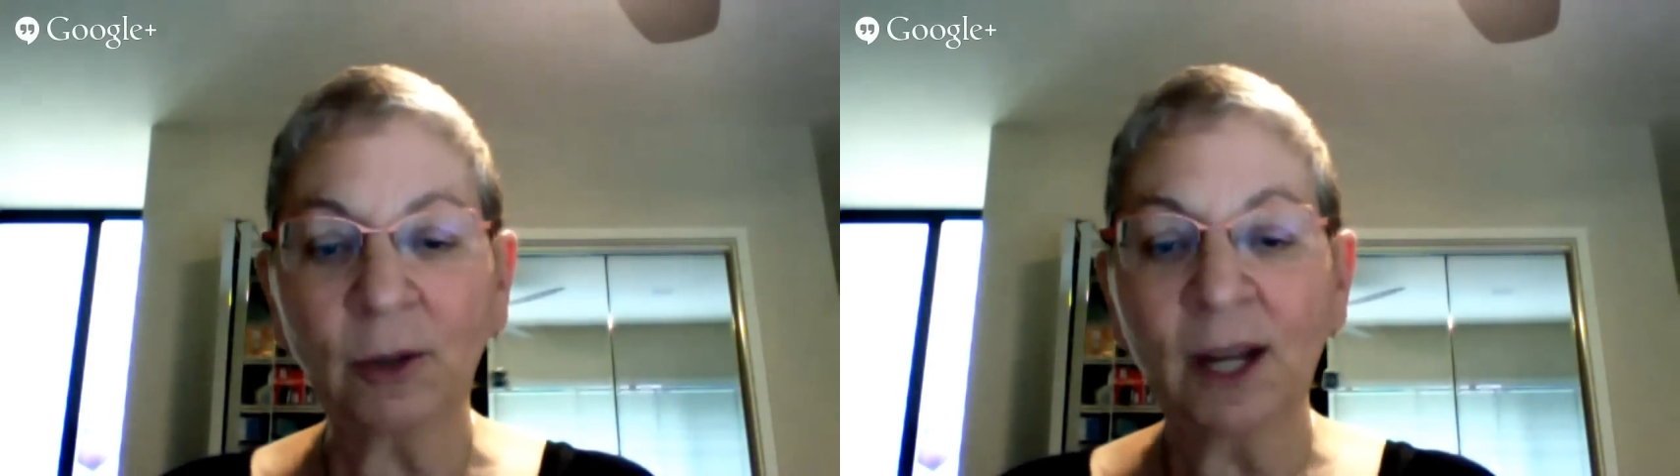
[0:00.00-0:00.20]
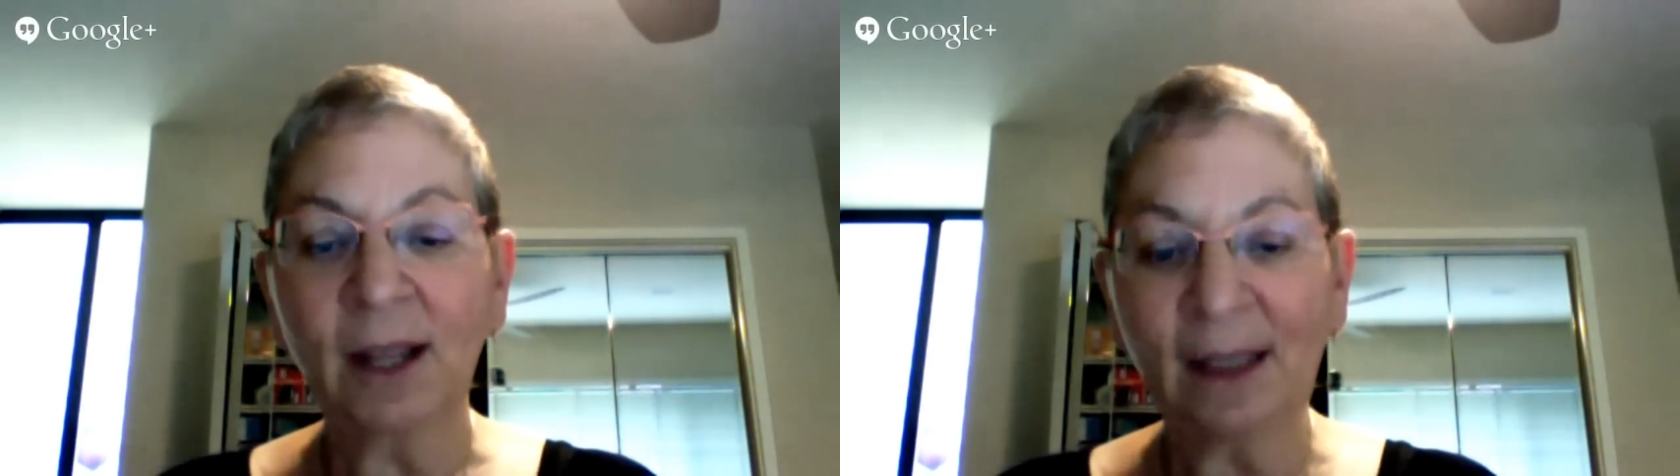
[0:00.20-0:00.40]

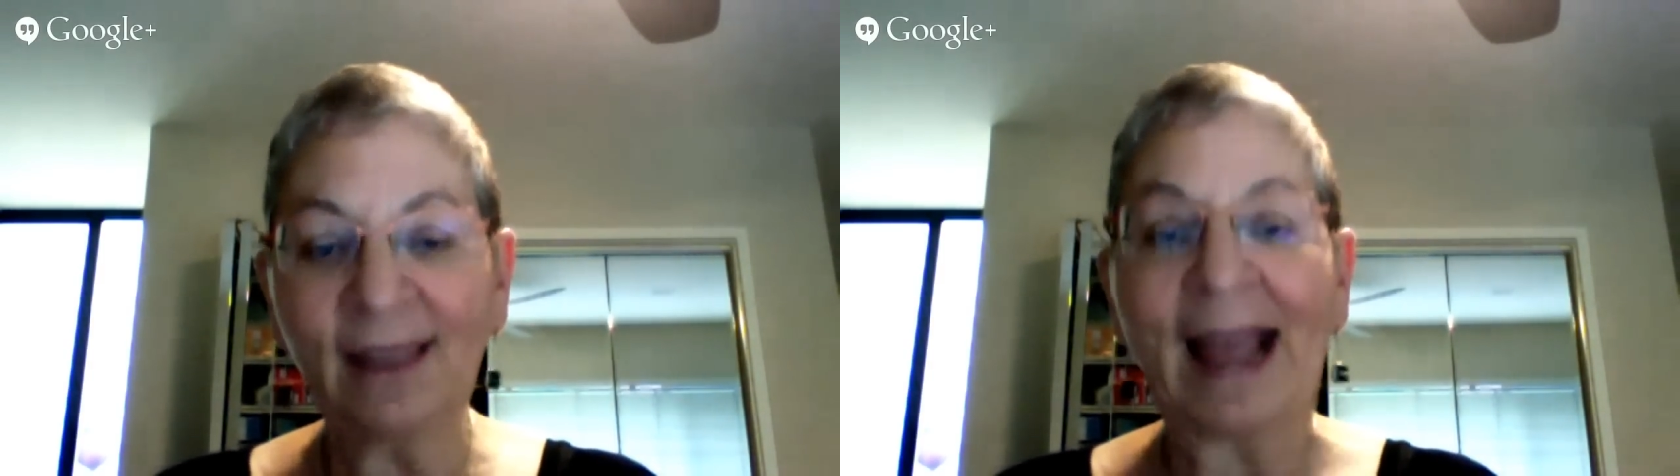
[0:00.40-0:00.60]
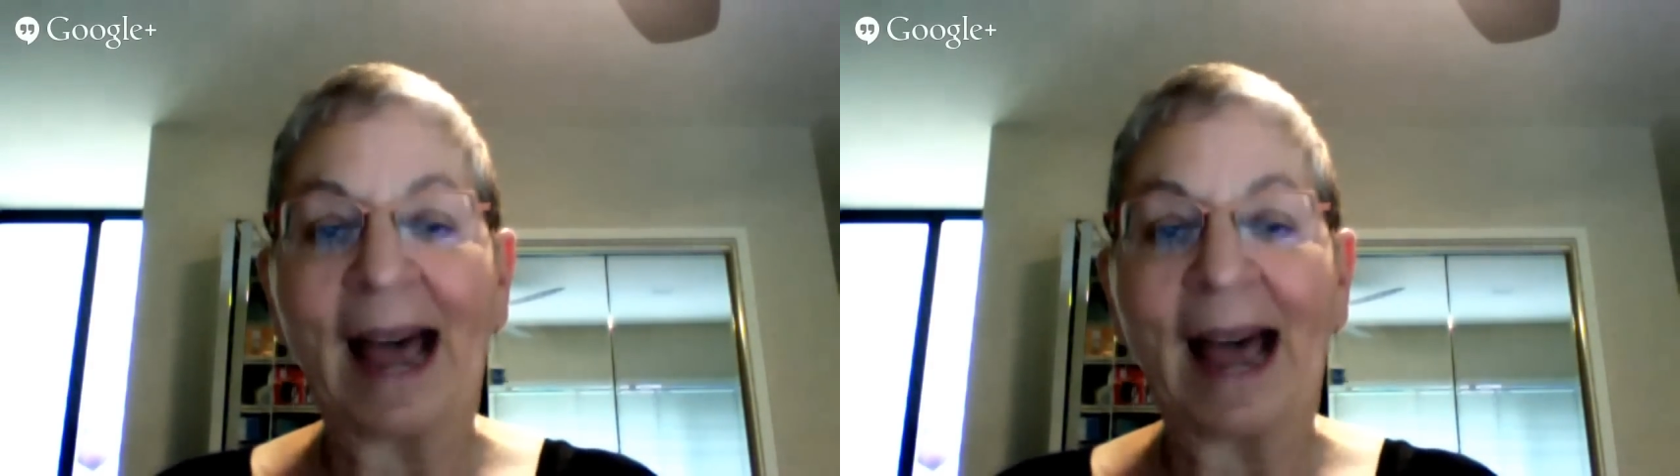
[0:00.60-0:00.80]

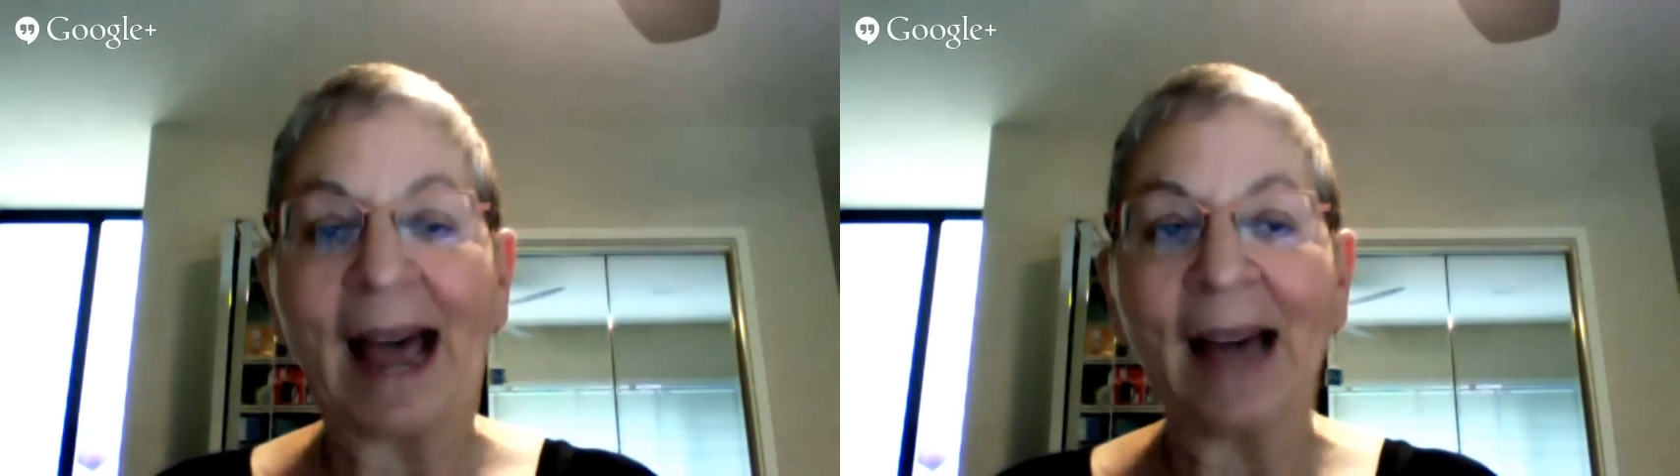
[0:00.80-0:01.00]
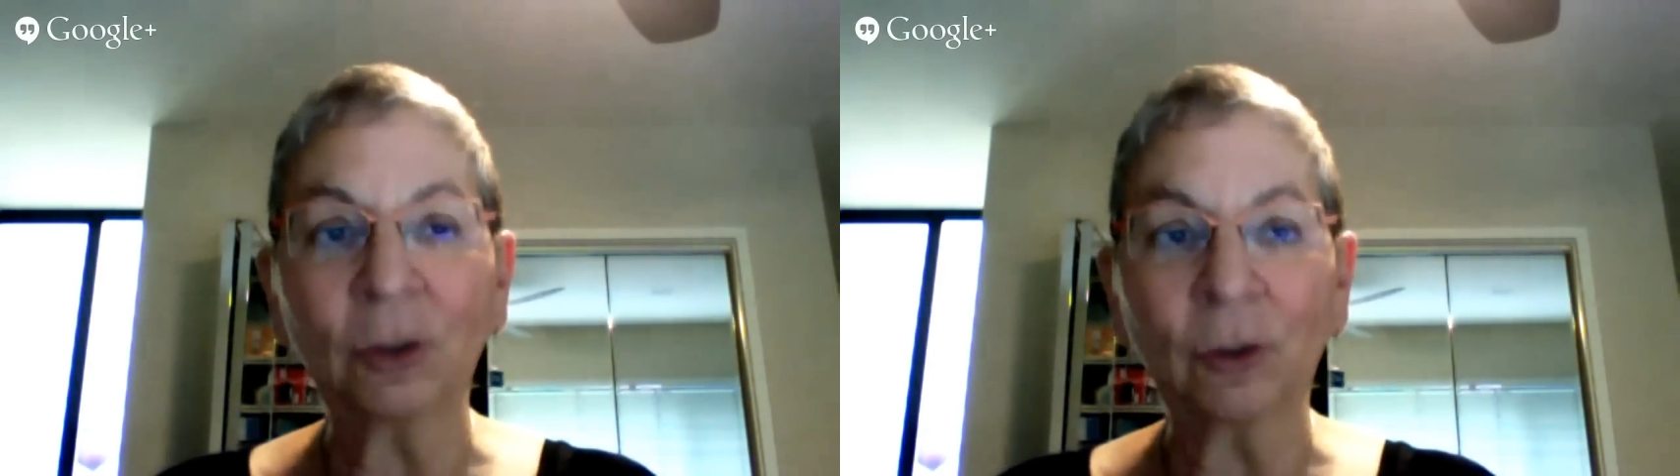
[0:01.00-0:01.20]
that
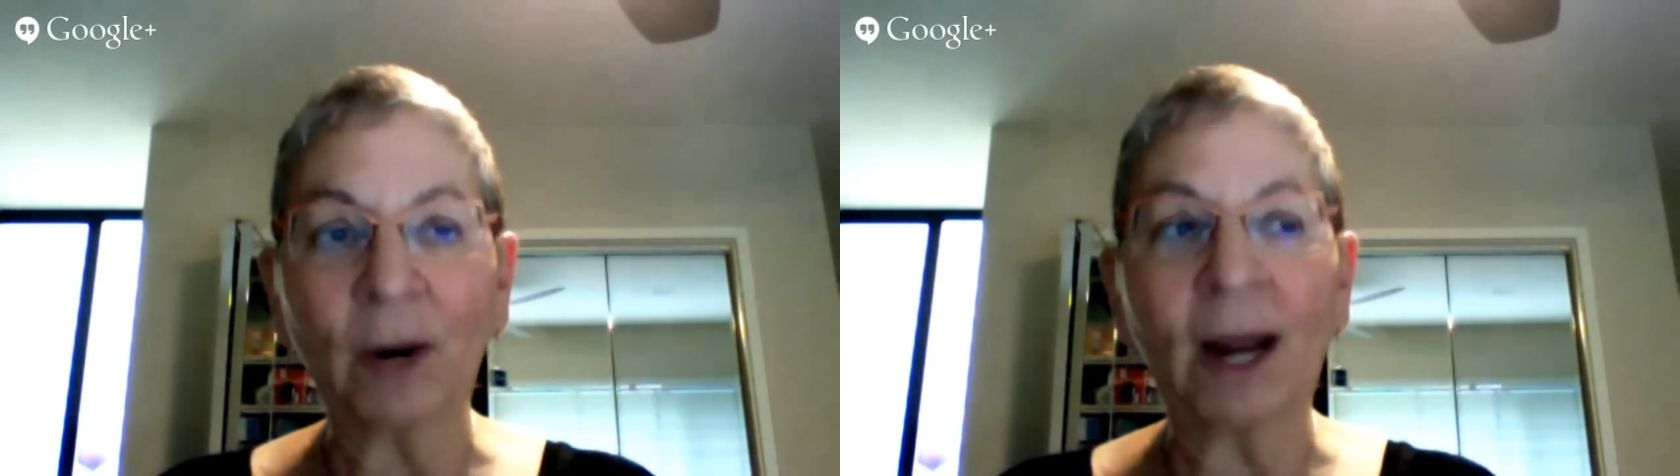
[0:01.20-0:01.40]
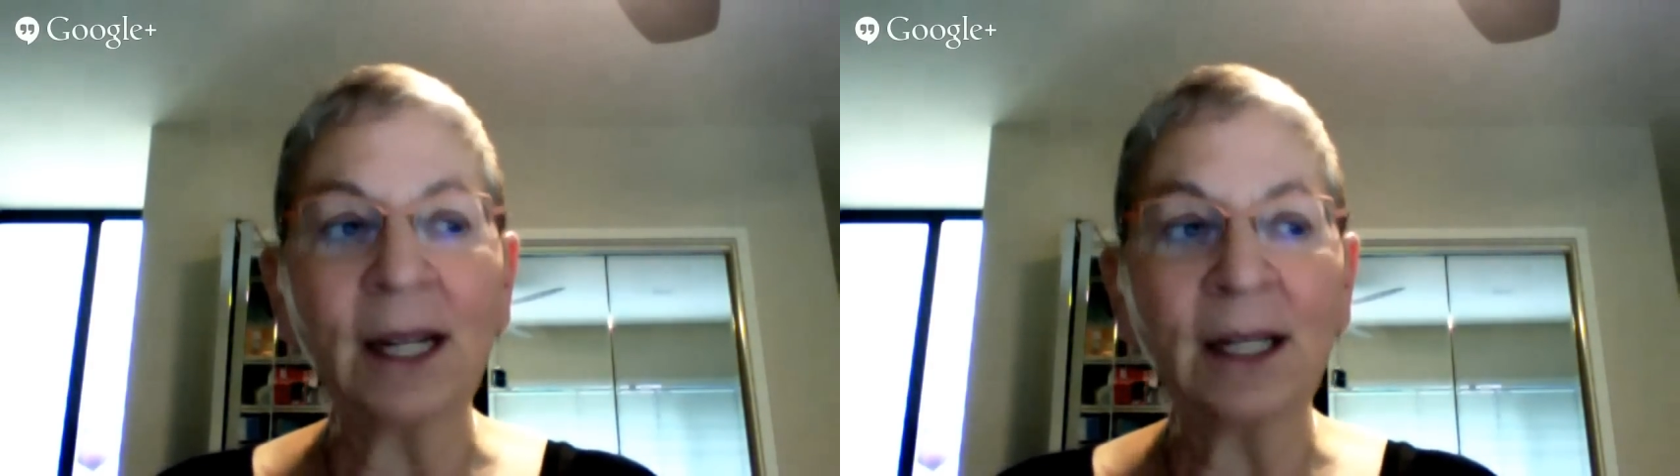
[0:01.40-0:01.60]

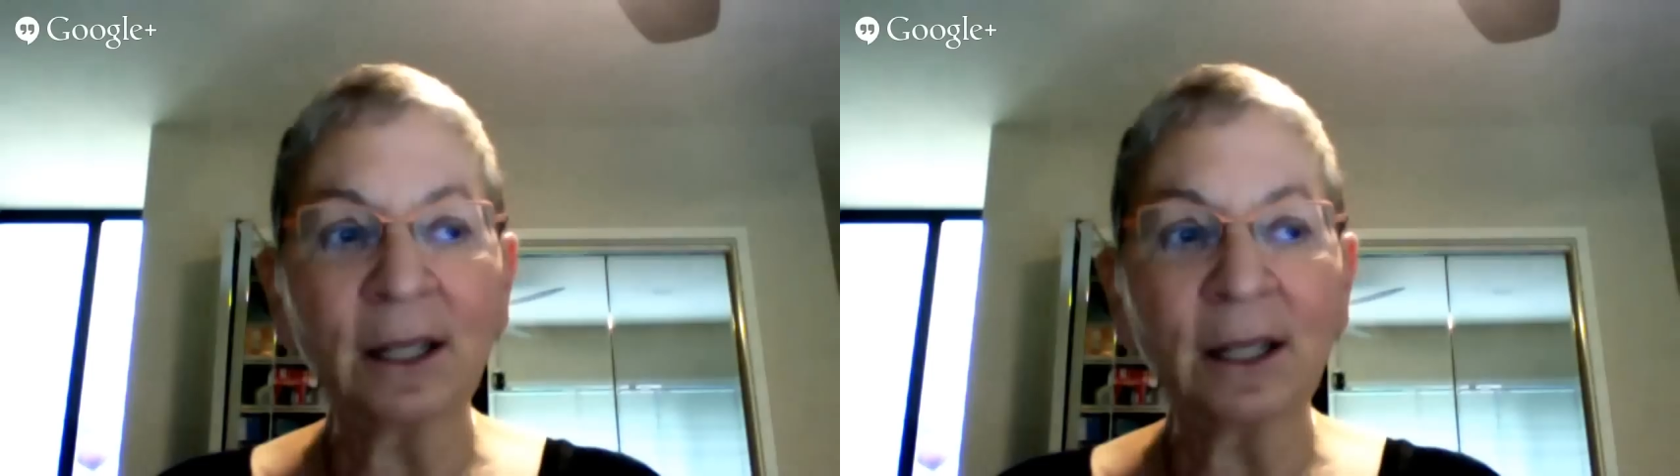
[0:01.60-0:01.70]
great